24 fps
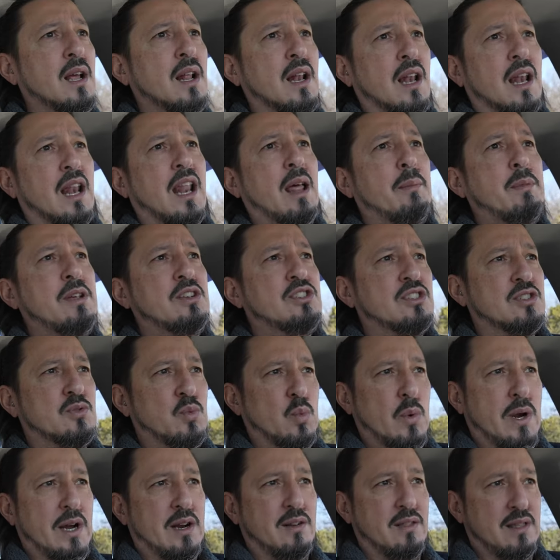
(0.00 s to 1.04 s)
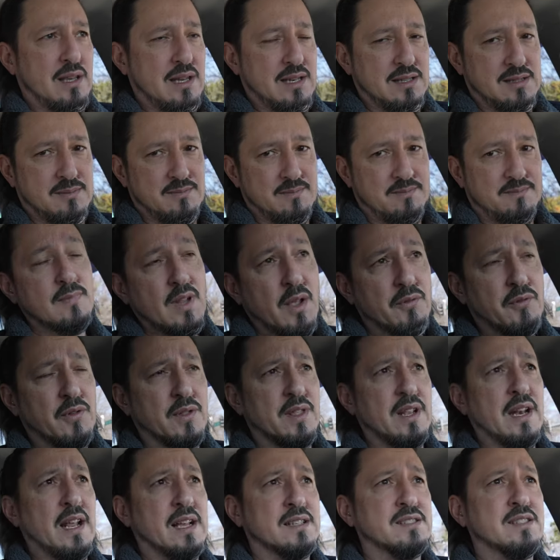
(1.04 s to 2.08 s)
Let me just wear these for
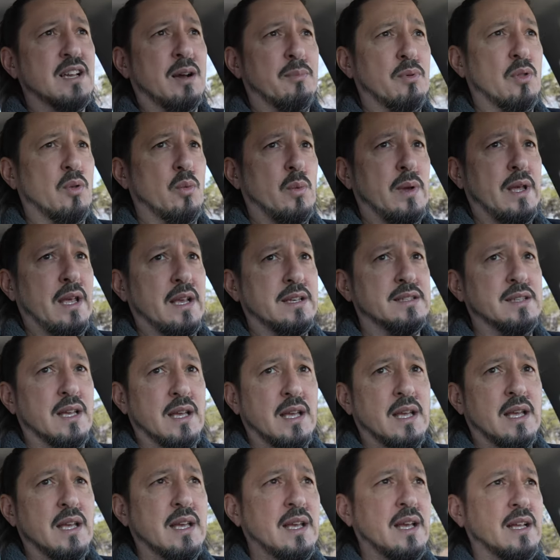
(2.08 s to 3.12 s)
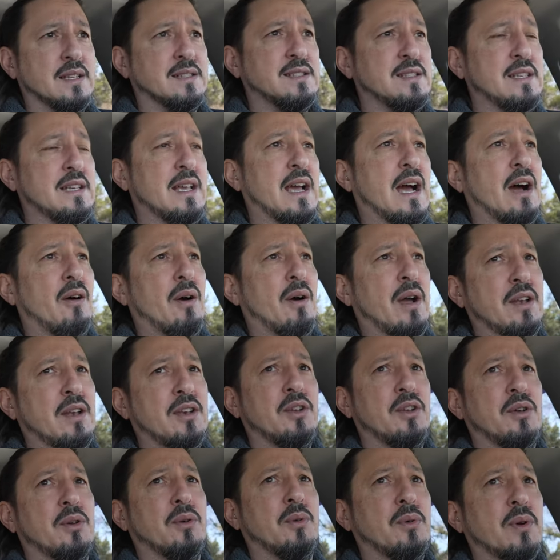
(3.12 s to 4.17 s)
the next couple of weeks and see how I
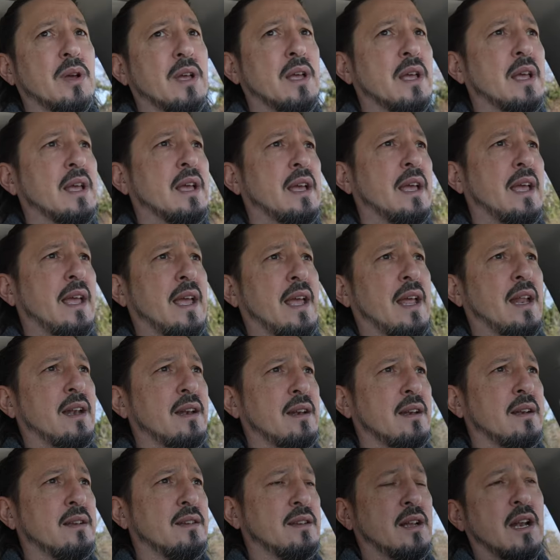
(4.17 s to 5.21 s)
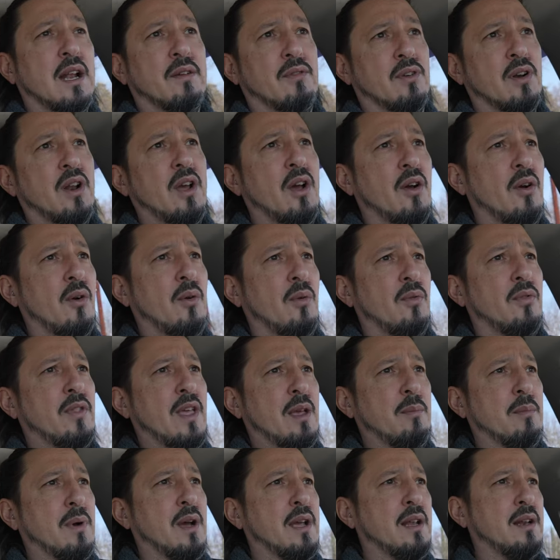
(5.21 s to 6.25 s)
do and you never know
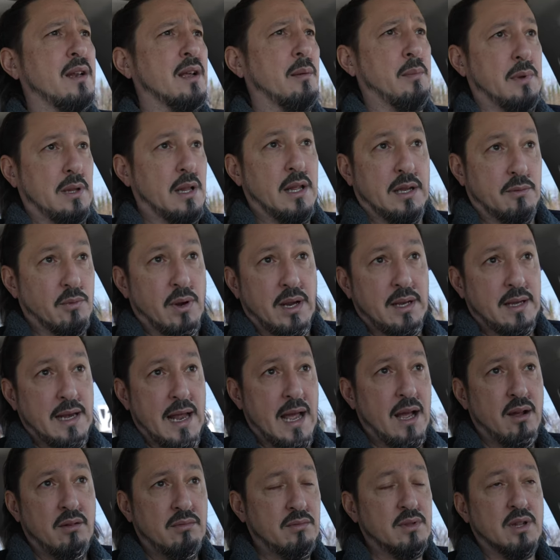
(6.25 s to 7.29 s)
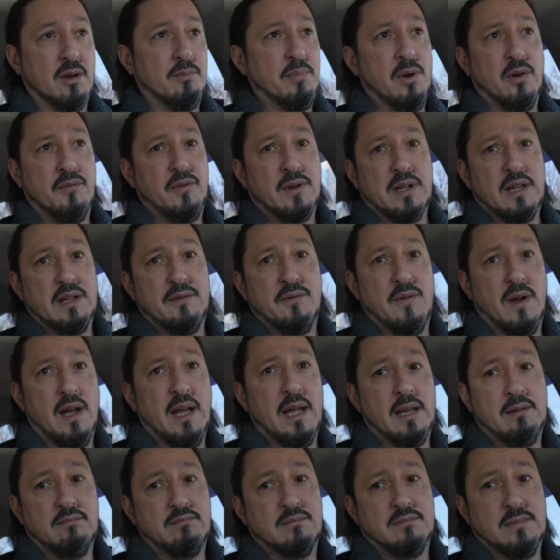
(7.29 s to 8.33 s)
they might i mean like right now they're perfectly
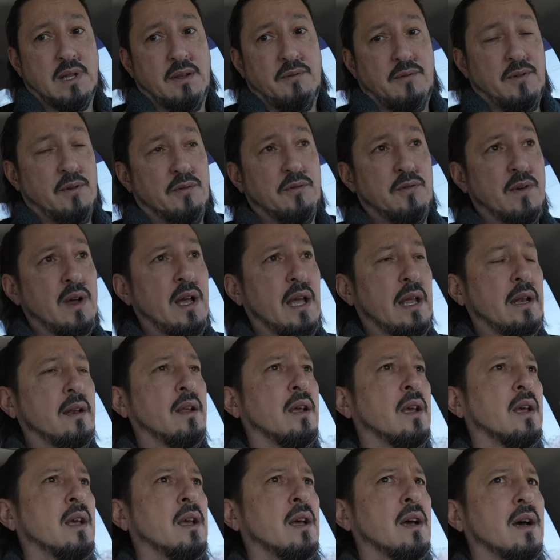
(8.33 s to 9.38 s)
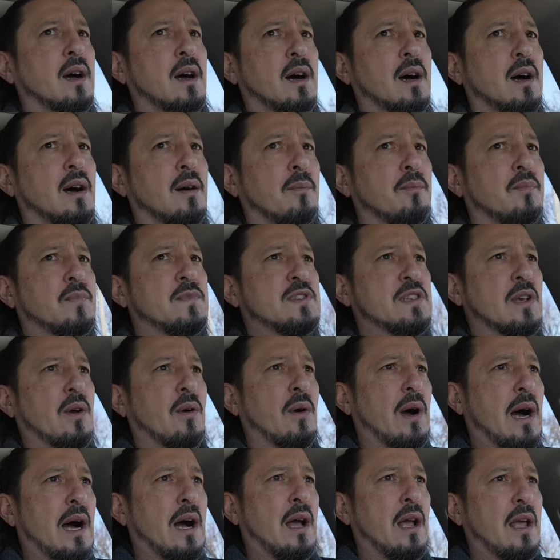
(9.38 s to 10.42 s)
fine they feel fine uh,
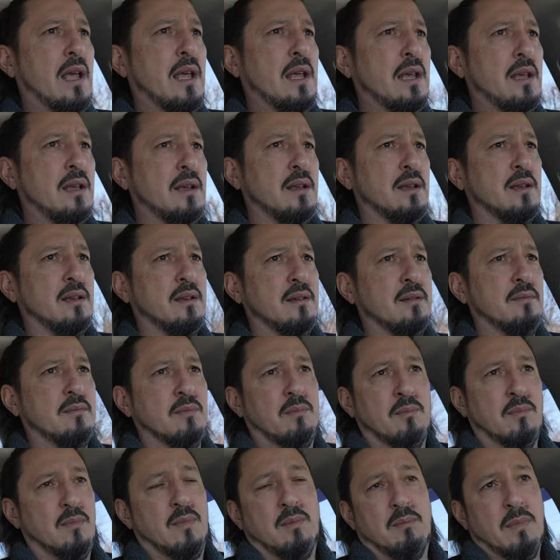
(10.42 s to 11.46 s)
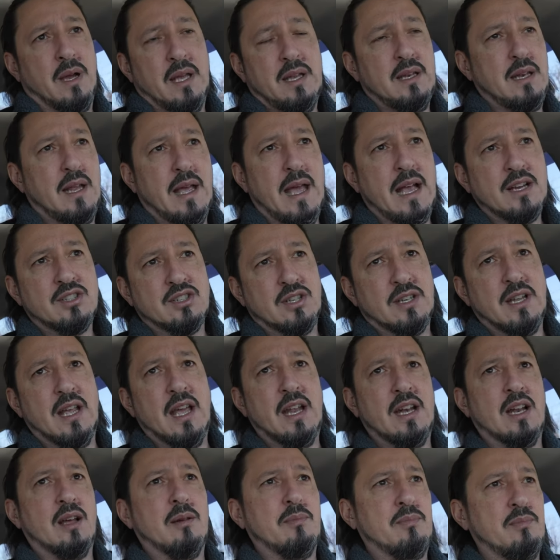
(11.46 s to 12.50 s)
so I m- might actually
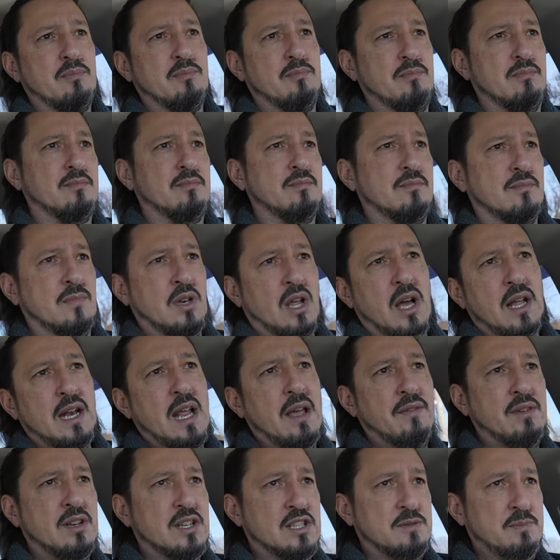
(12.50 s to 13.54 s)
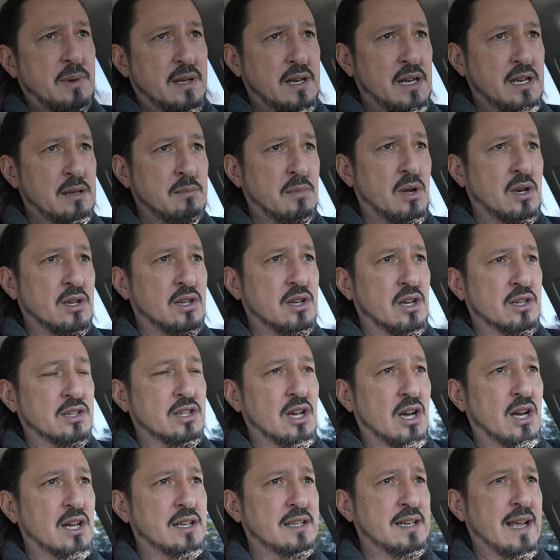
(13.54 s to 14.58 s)
end up not having to spend any money on
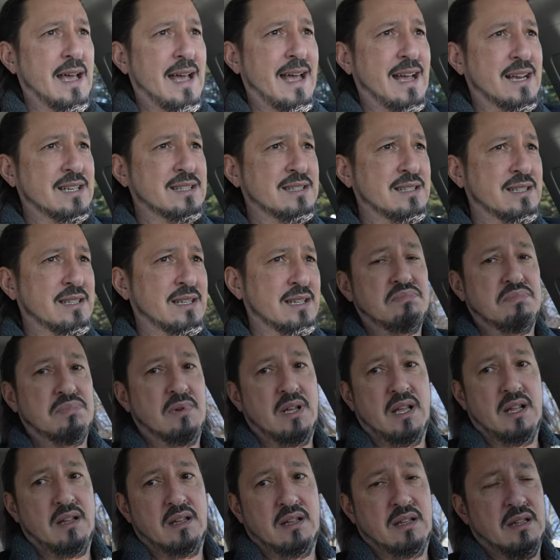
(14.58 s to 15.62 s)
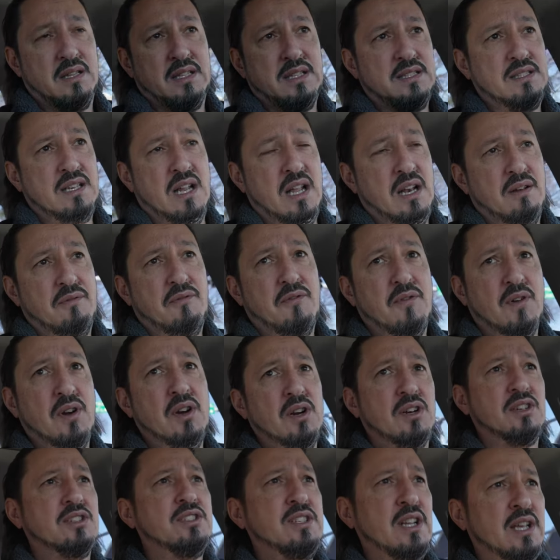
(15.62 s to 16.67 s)
contacts at least not at
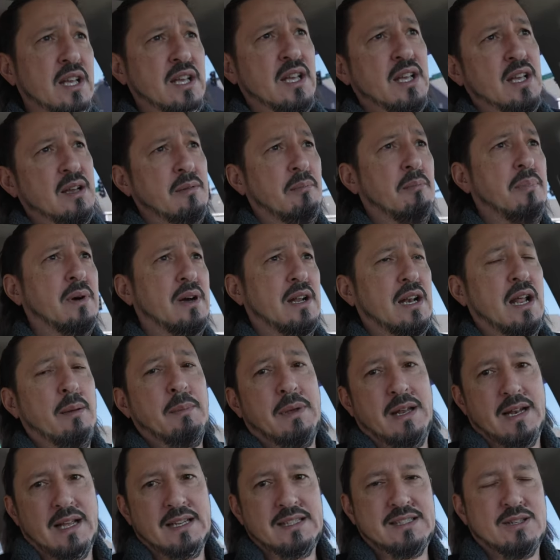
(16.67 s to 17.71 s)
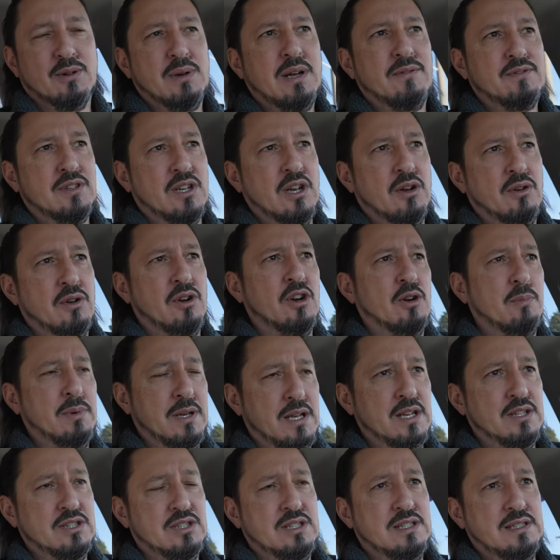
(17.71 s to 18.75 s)
first but i mean i still have to go to her
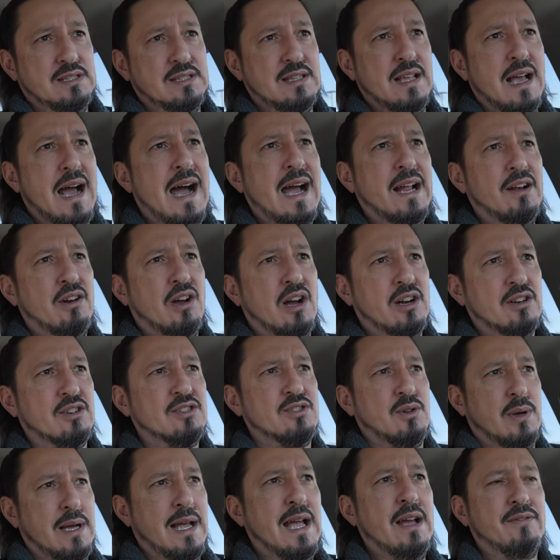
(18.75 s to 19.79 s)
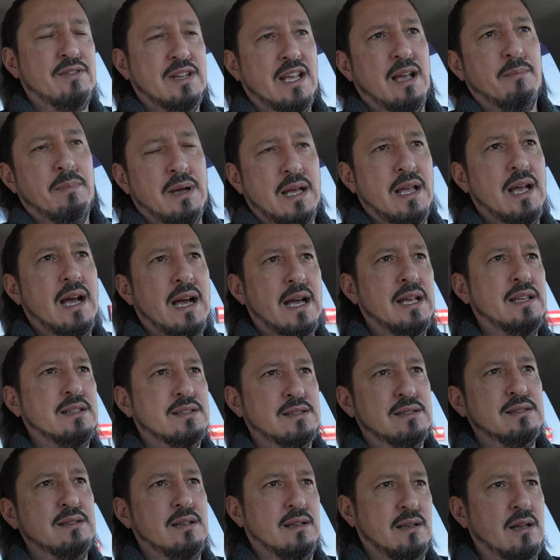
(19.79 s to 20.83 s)
because she's the eye doctor so i have to get my
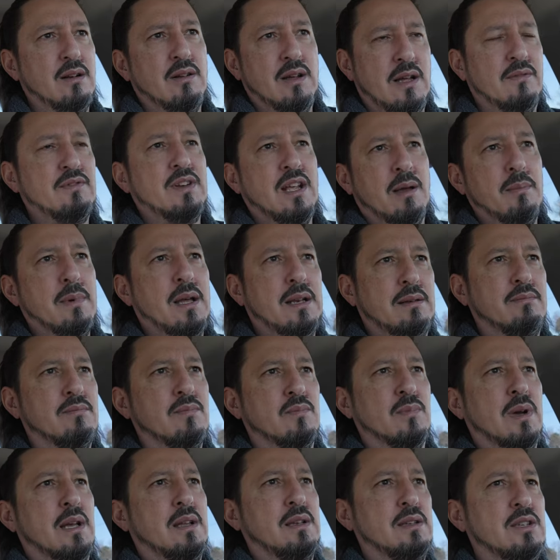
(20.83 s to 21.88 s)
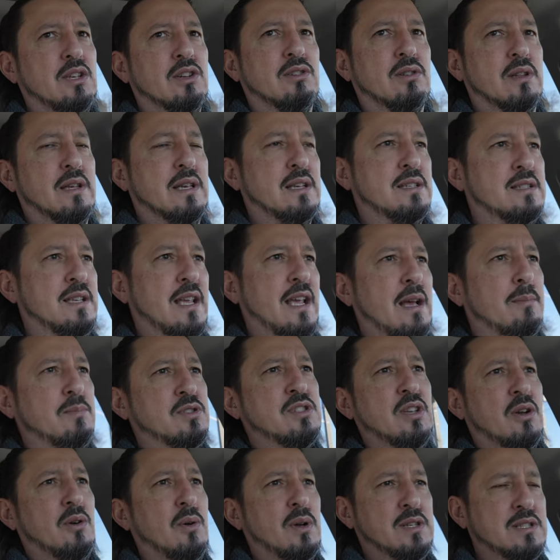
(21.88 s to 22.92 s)
eyes you know i have to get my, my yearly exam
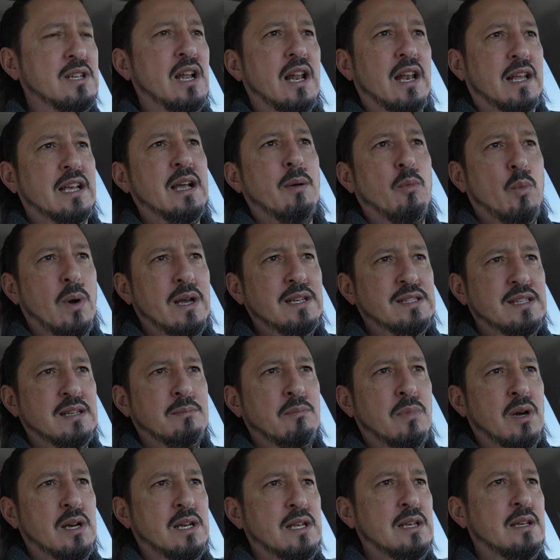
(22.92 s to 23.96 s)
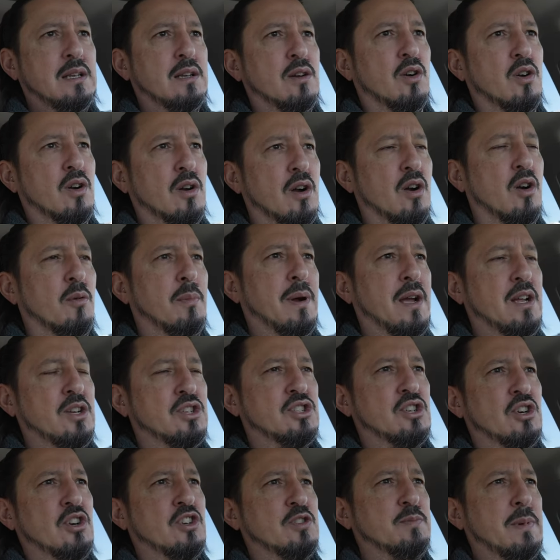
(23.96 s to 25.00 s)
so it's not like i'm wasting money or, or my
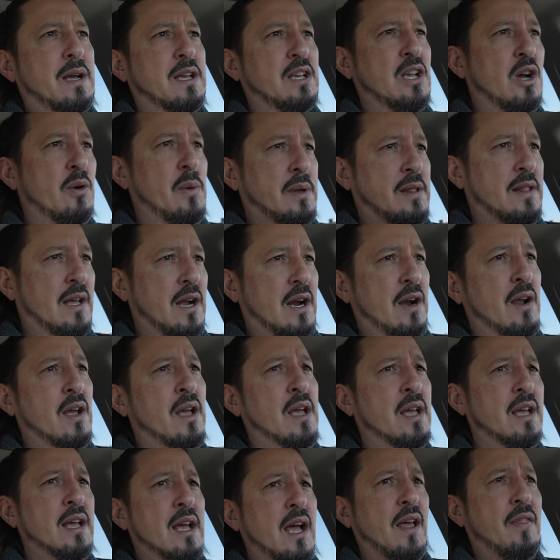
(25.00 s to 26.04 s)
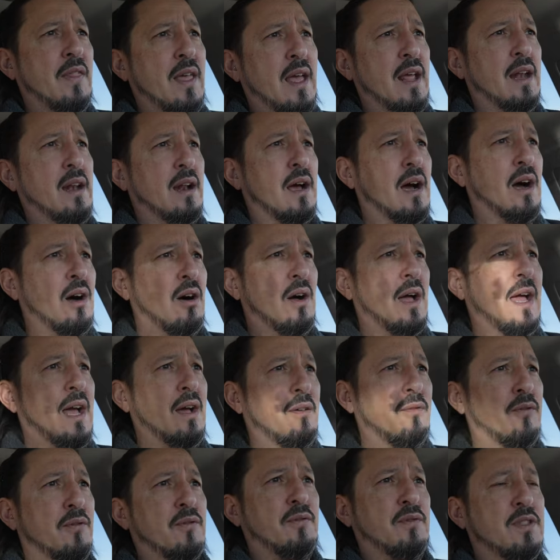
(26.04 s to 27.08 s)
insurance by going there and then i'll
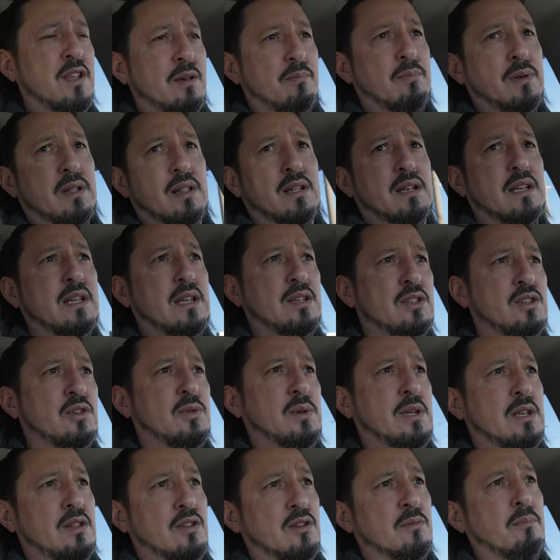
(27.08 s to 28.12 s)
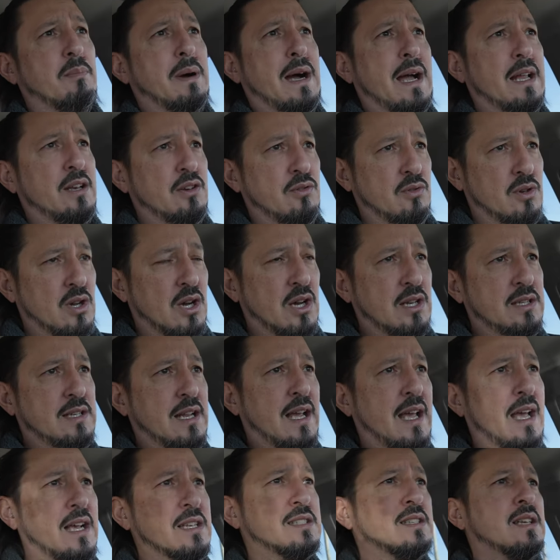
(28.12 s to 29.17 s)
have the ability to either buy new
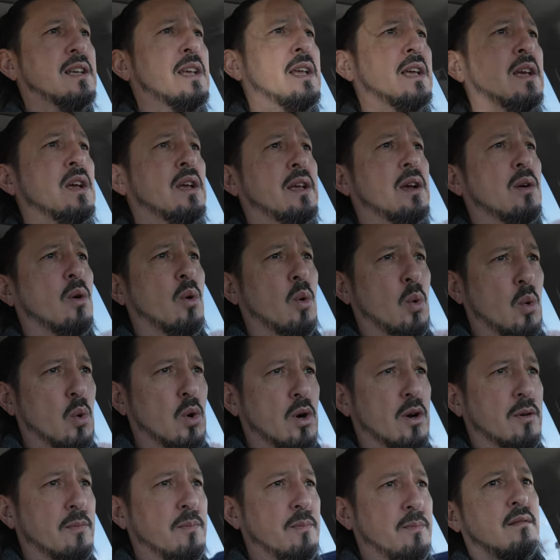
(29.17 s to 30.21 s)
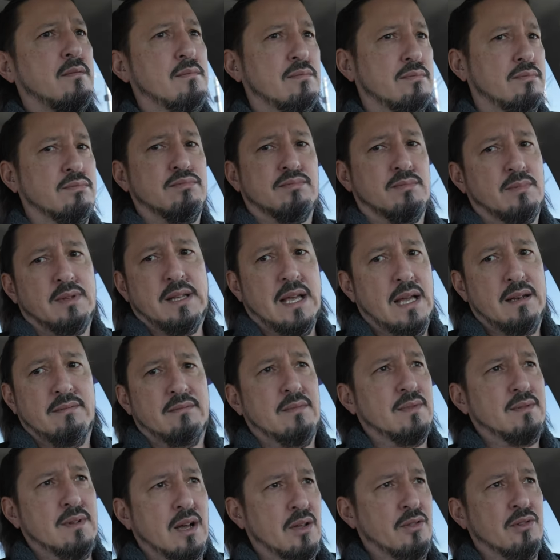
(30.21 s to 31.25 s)
contacts or get
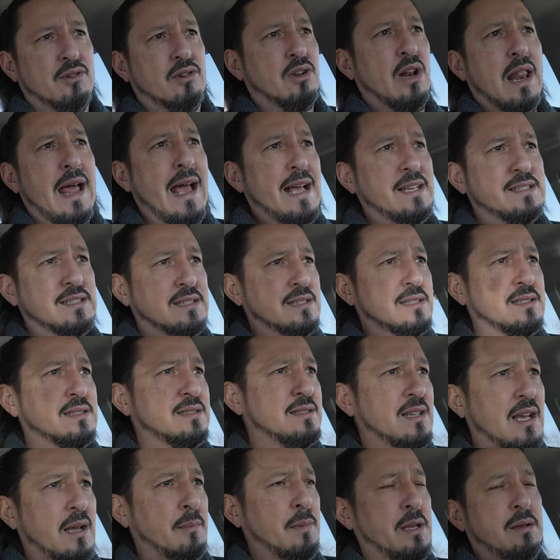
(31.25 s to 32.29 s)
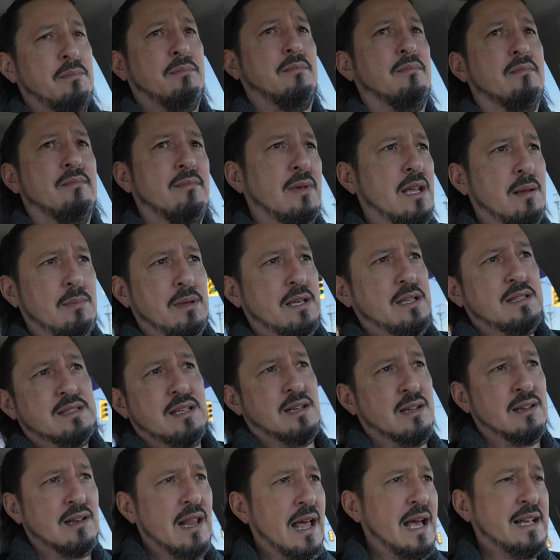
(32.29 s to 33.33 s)
other glasses. I mean, maybe
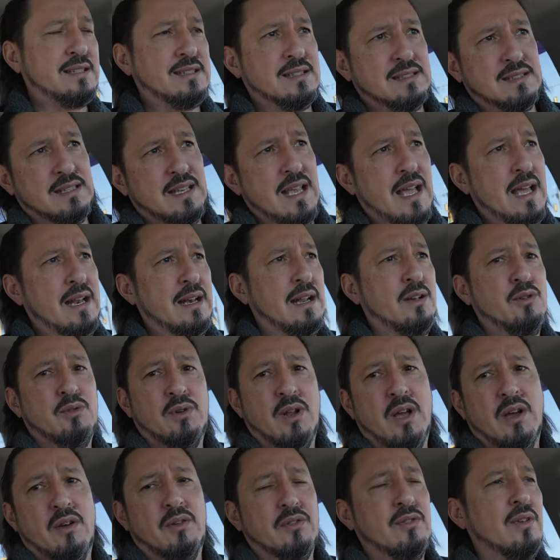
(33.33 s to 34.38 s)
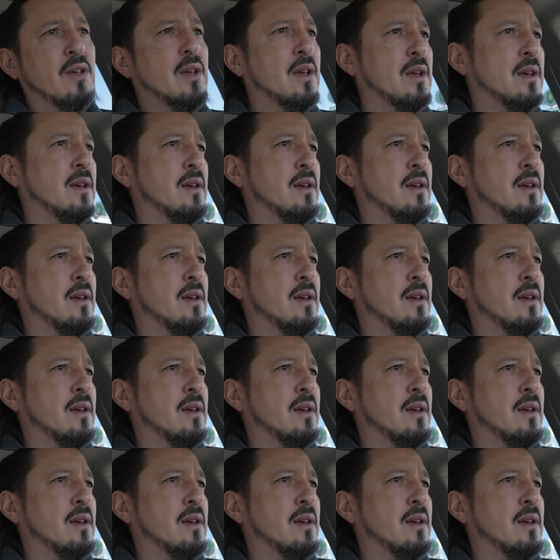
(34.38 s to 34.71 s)
sunglasses again, who knows?